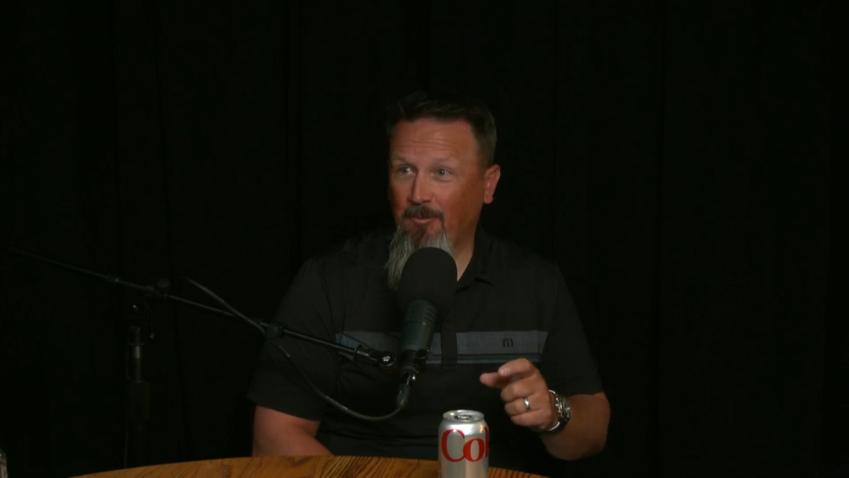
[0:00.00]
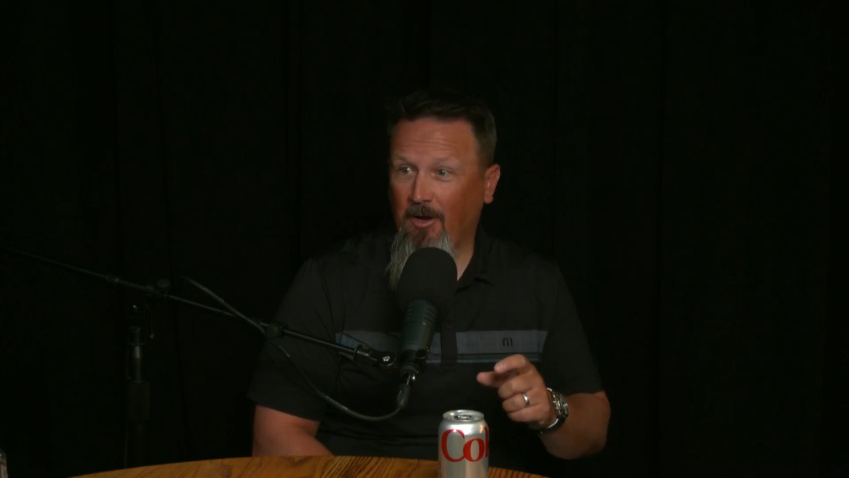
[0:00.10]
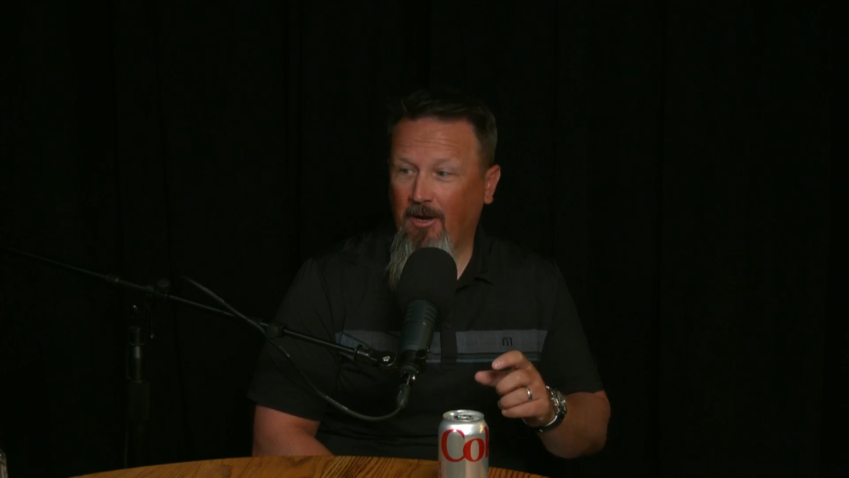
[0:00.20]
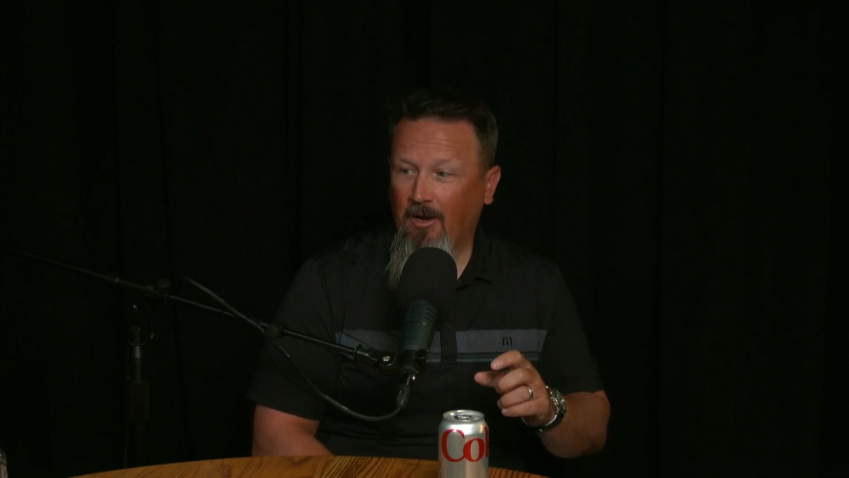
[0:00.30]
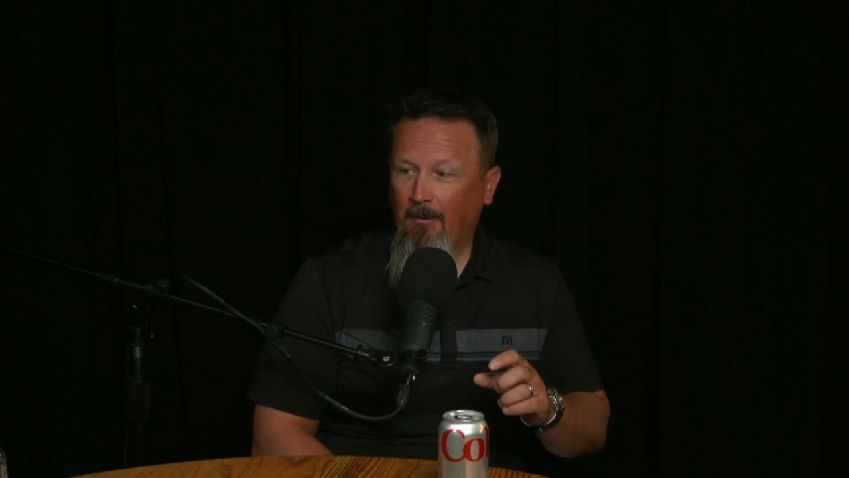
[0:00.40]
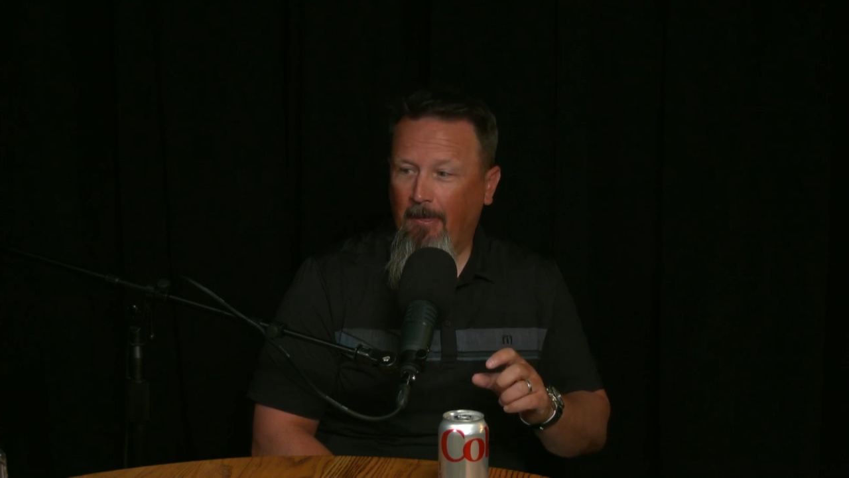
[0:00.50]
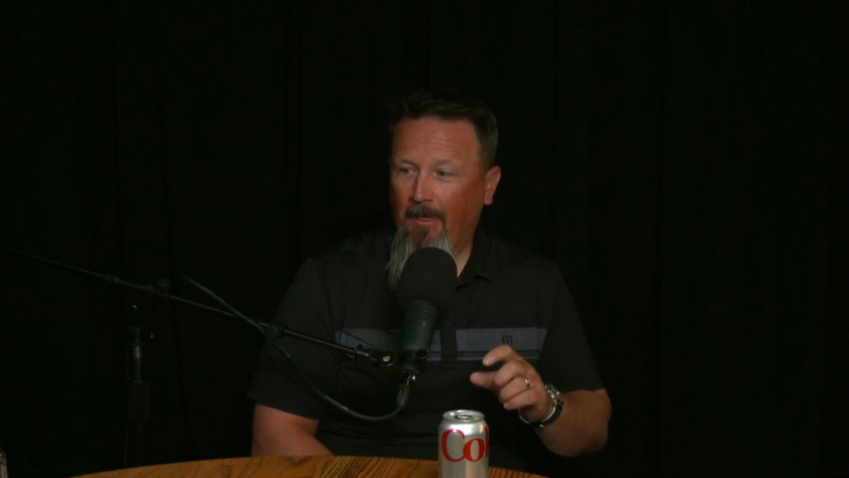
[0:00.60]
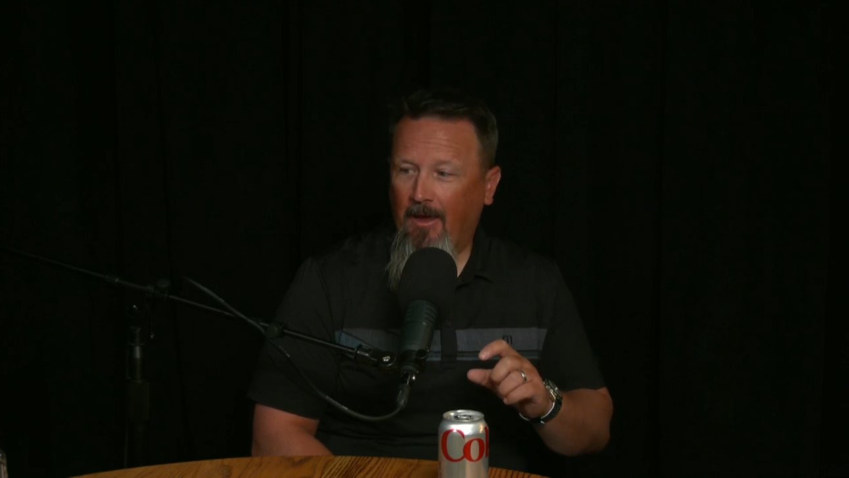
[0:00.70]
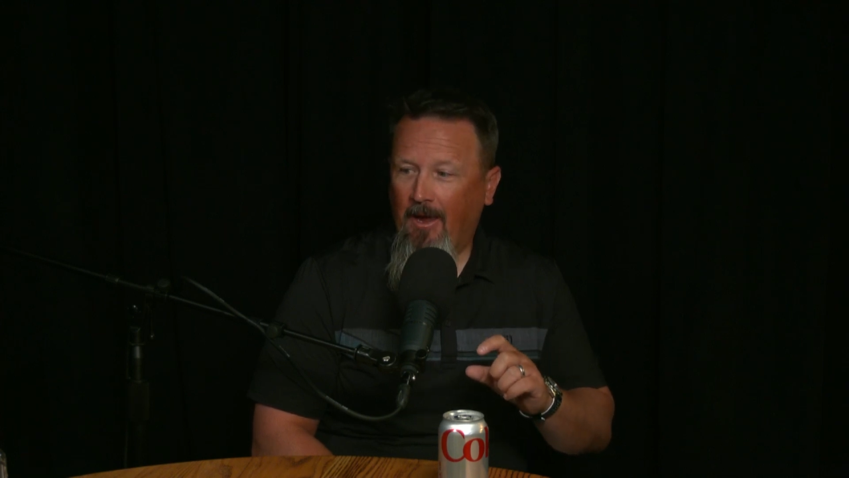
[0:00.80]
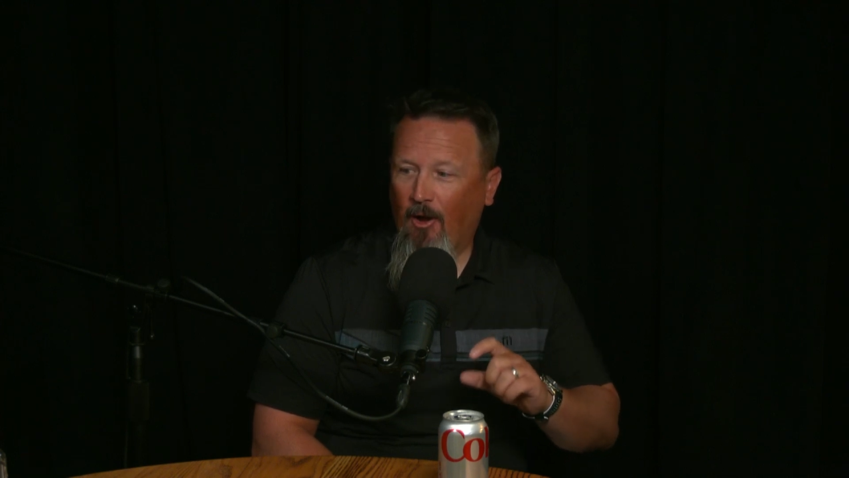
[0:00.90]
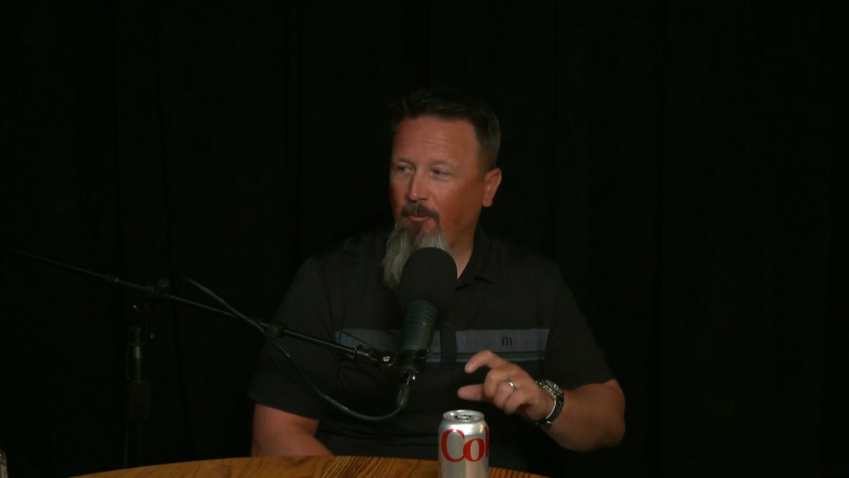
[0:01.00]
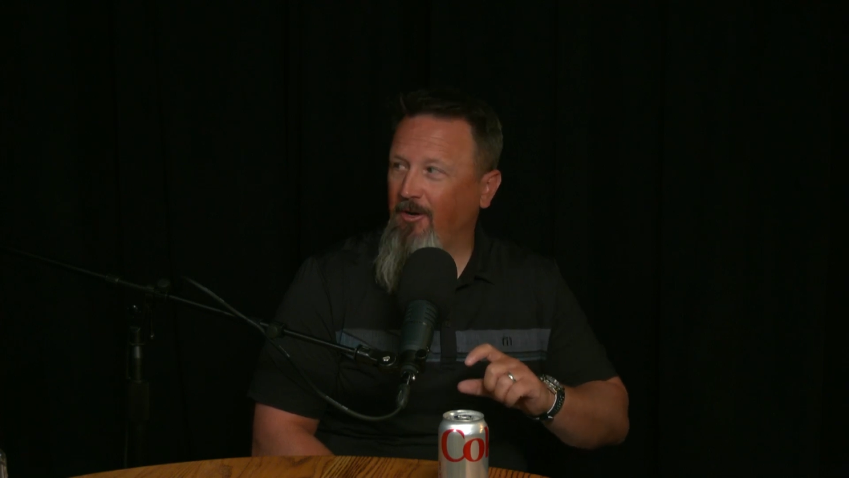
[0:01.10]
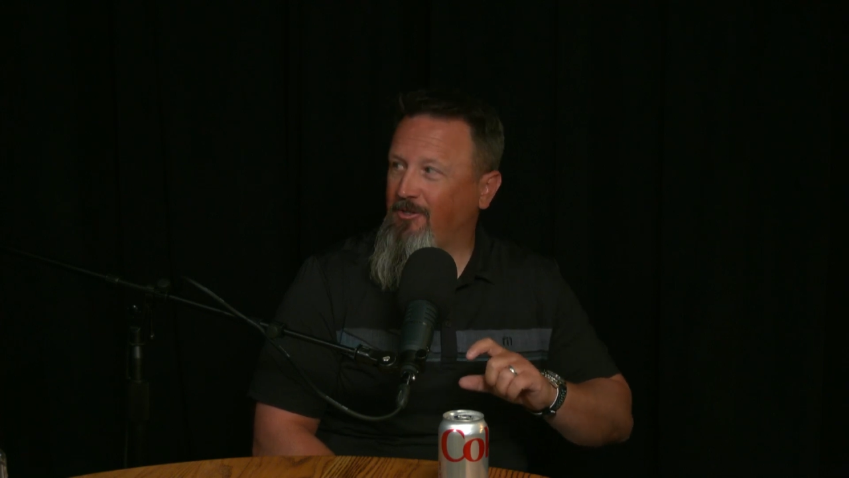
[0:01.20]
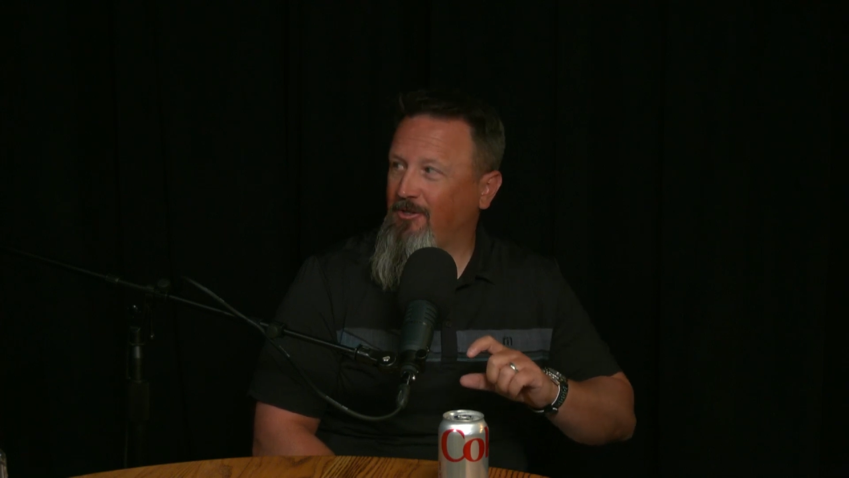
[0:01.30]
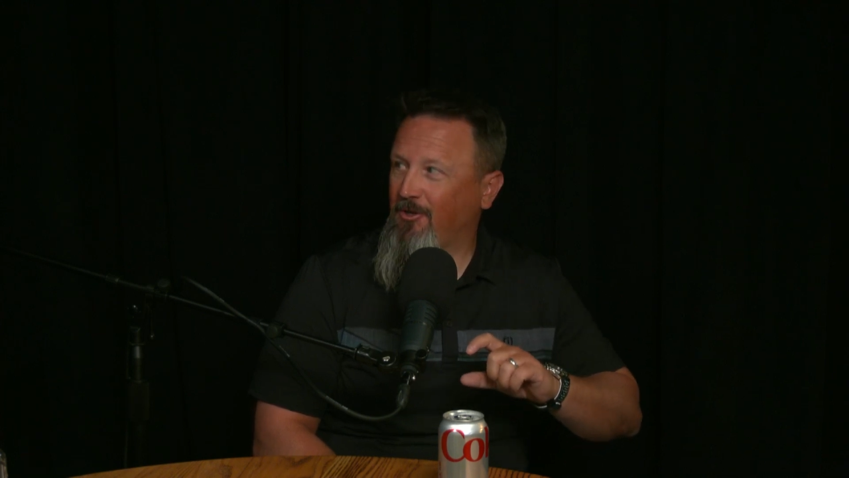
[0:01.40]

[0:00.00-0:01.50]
But how much